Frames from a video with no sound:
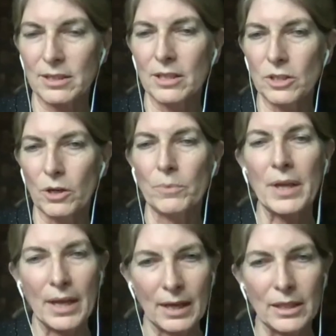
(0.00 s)
So,
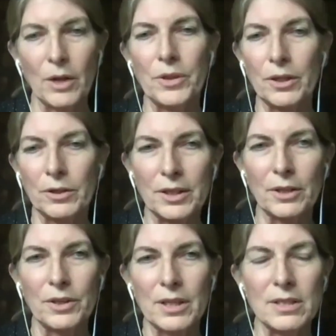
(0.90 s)

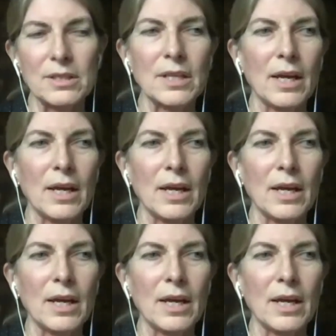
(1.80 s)
there is,